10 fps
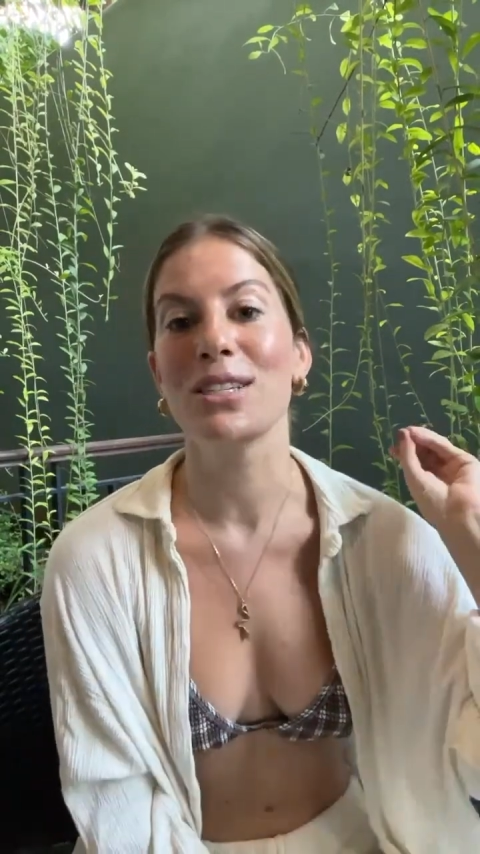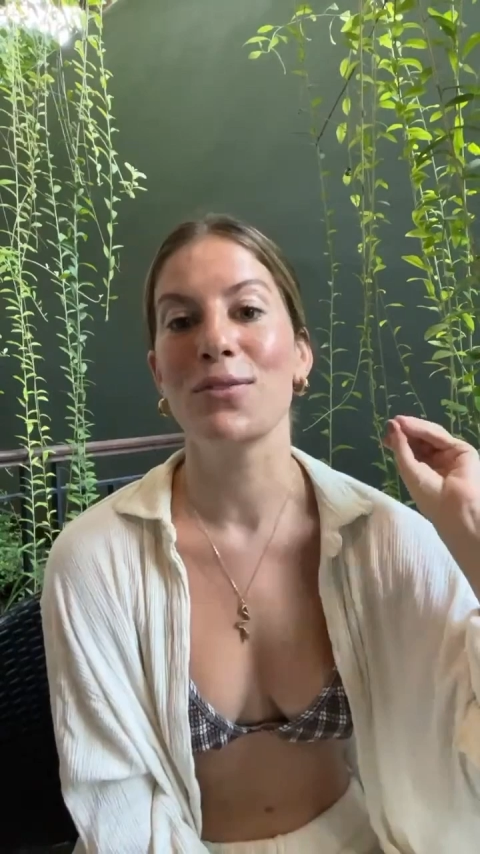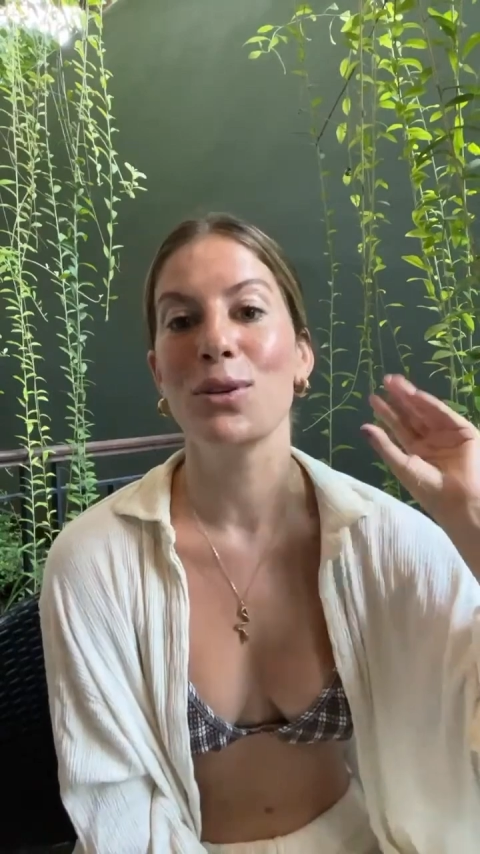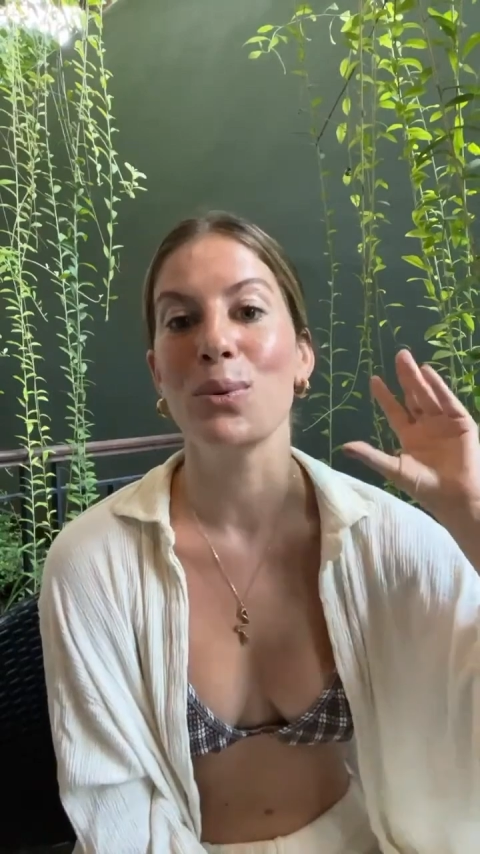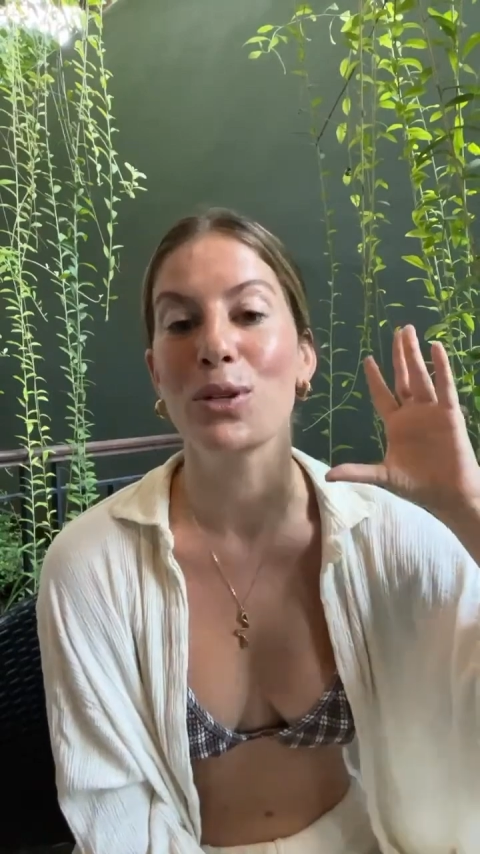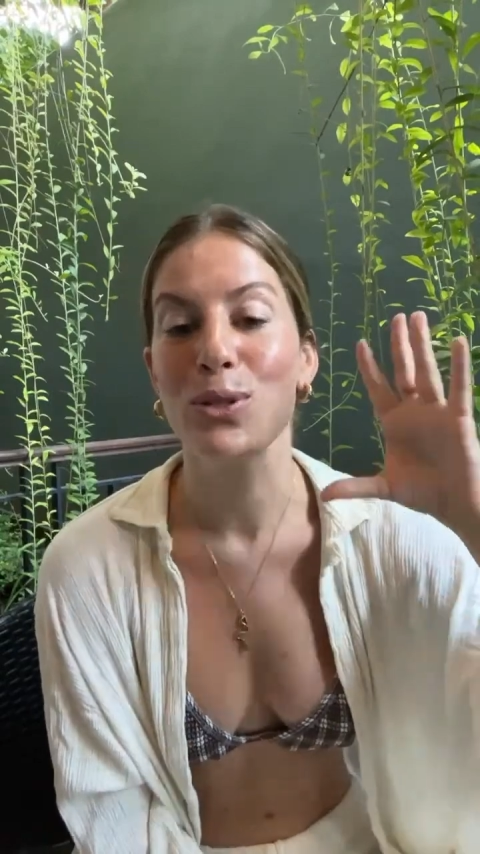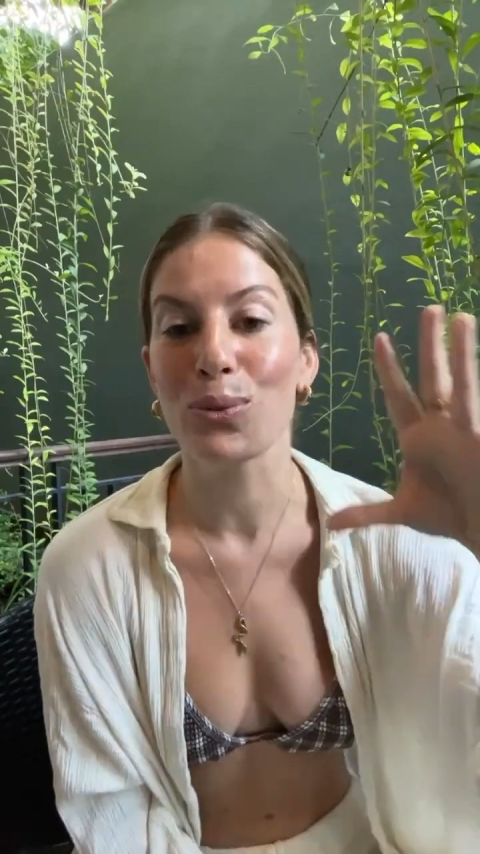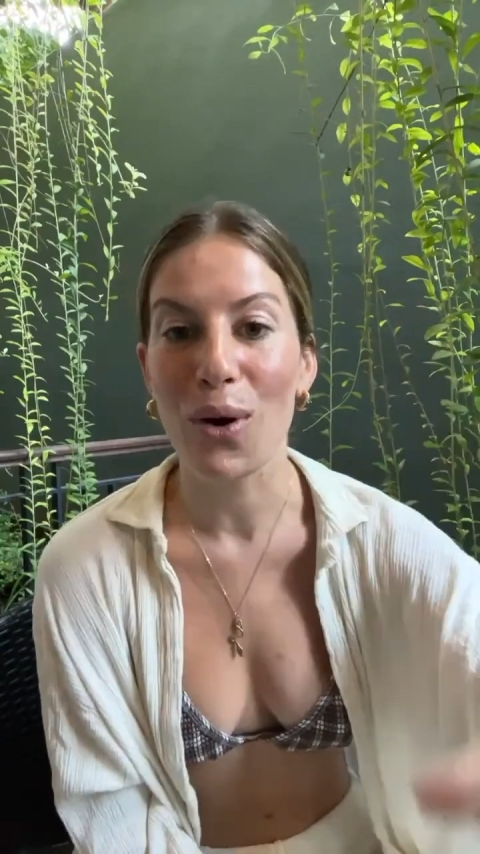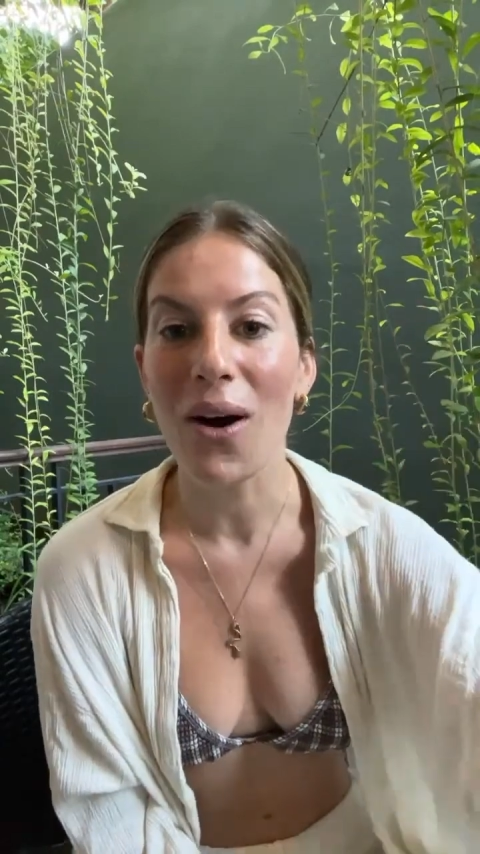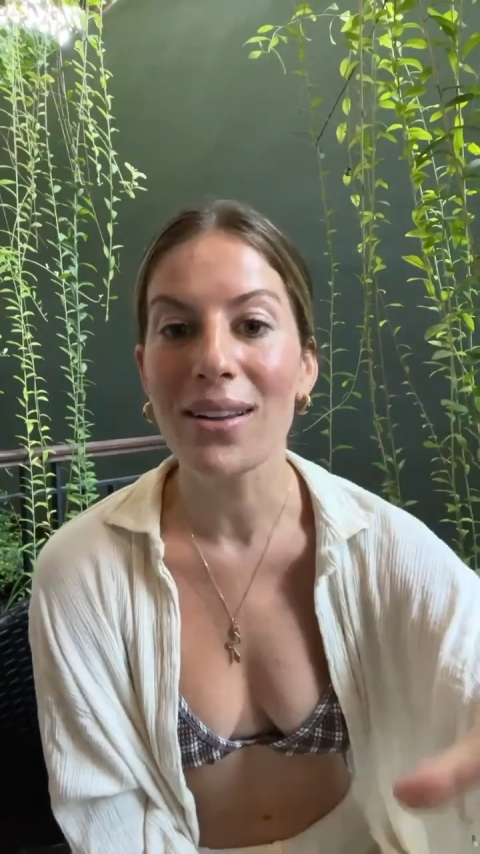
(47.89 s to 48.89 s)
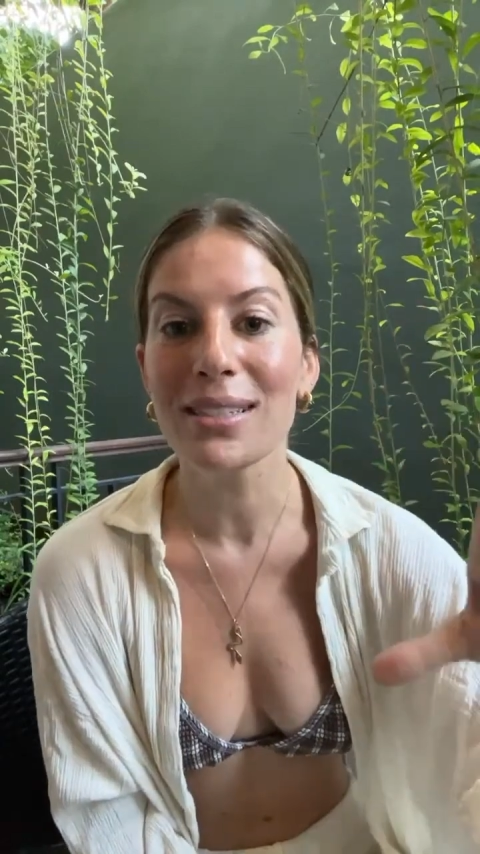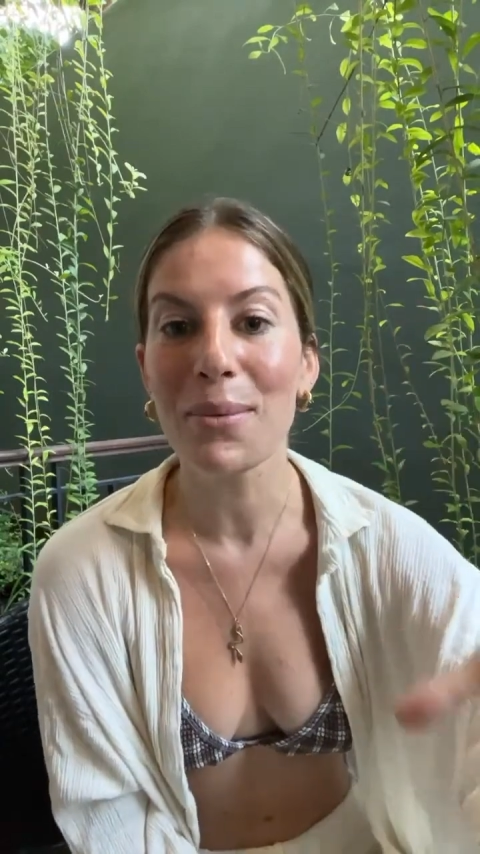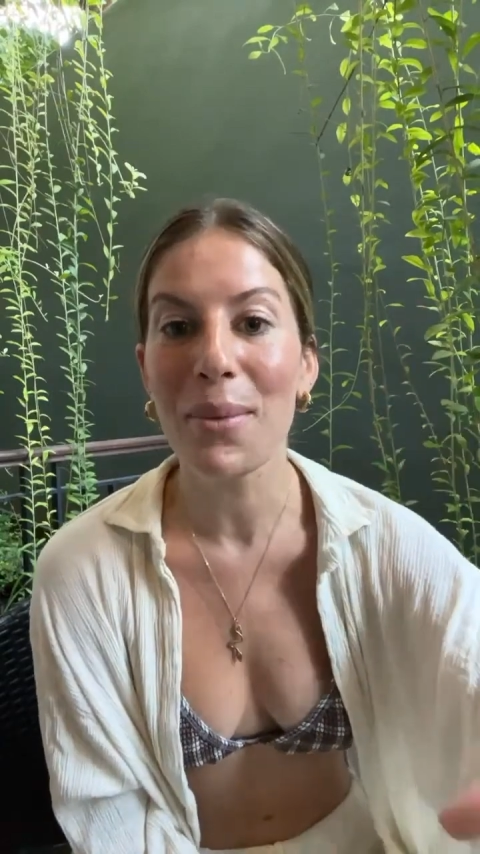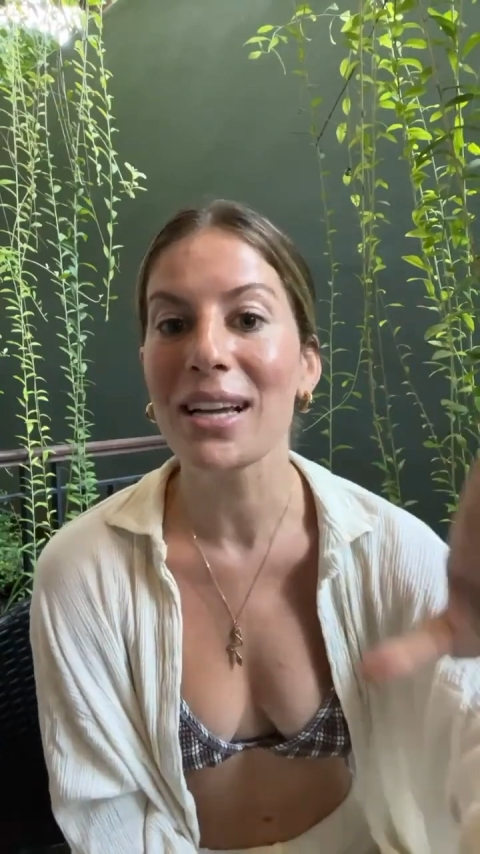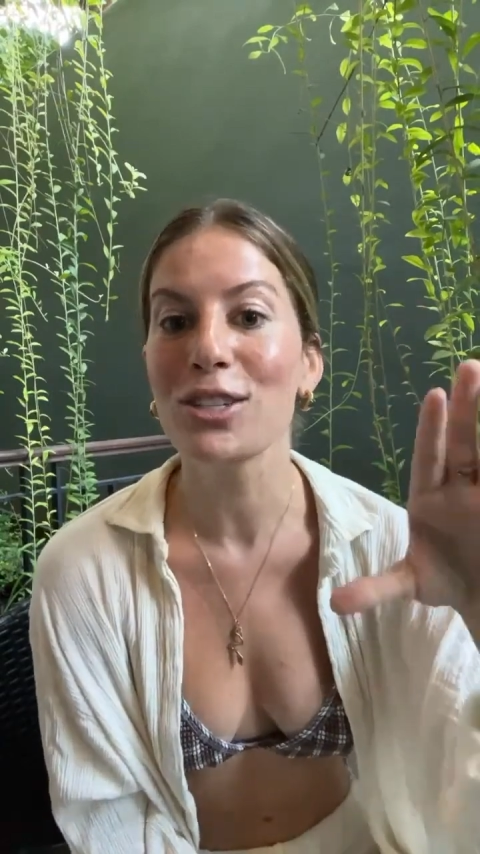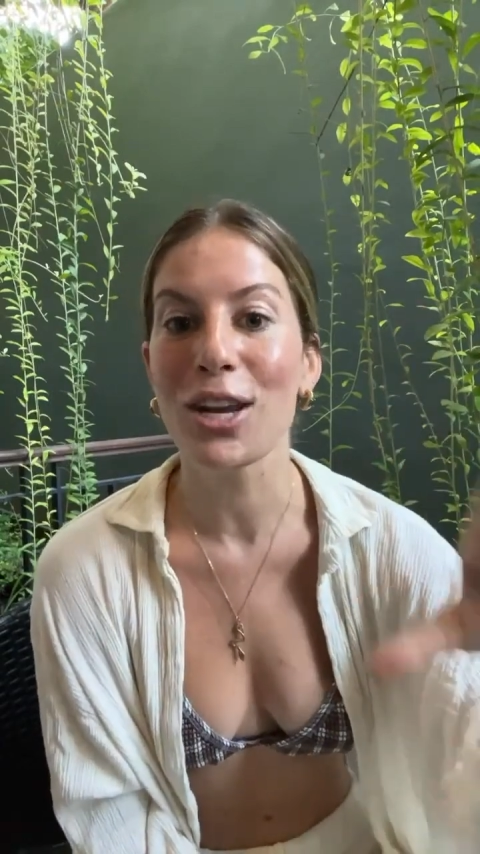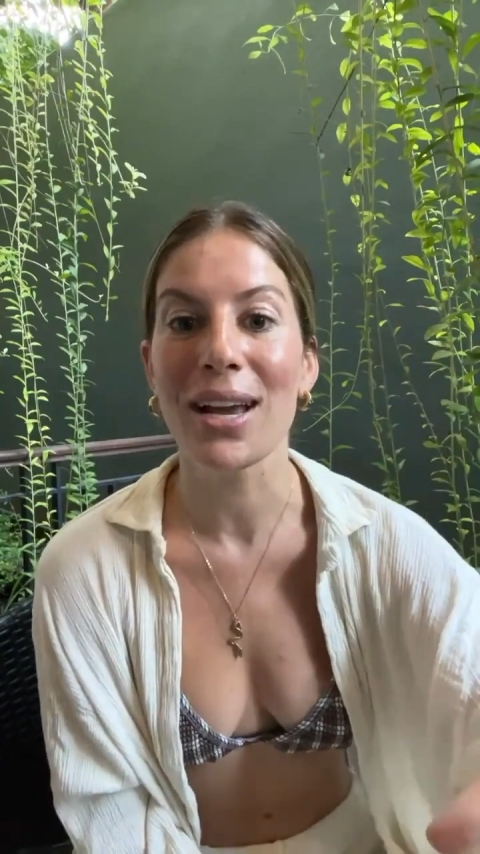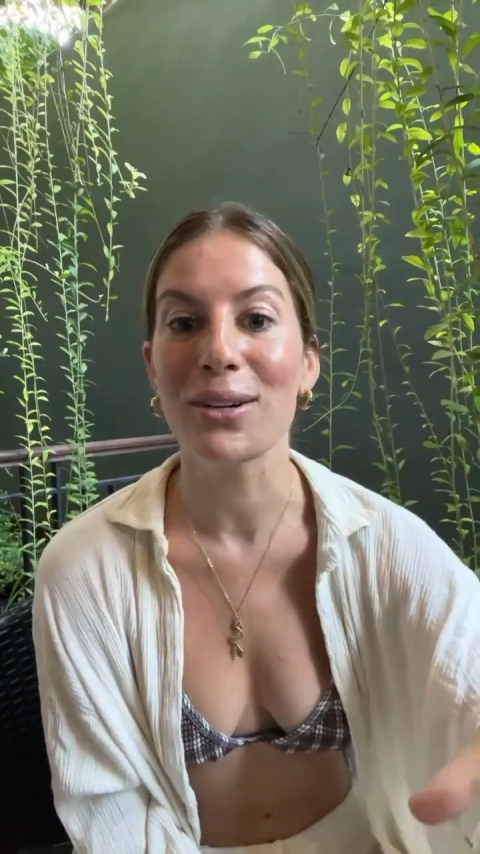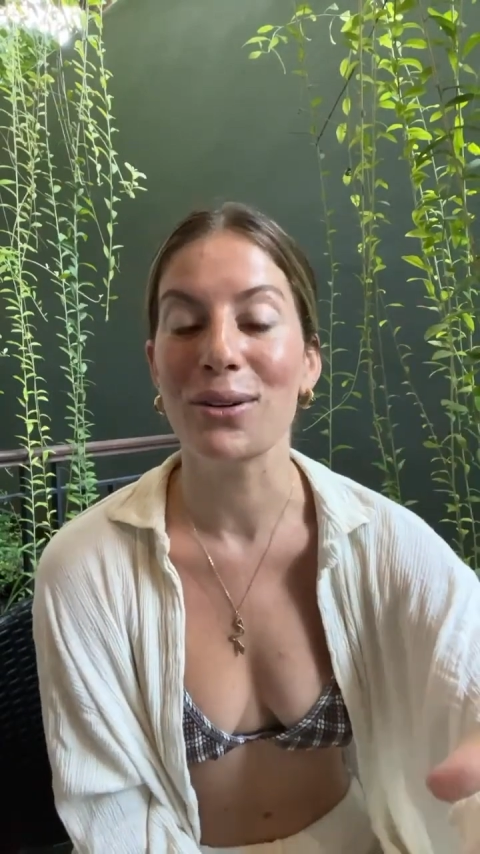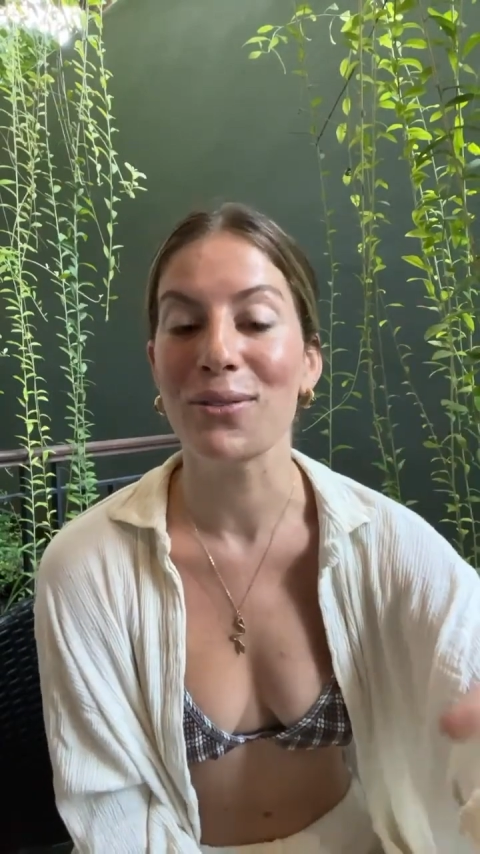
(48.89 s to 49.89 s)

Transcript: if you were drawn to my channel,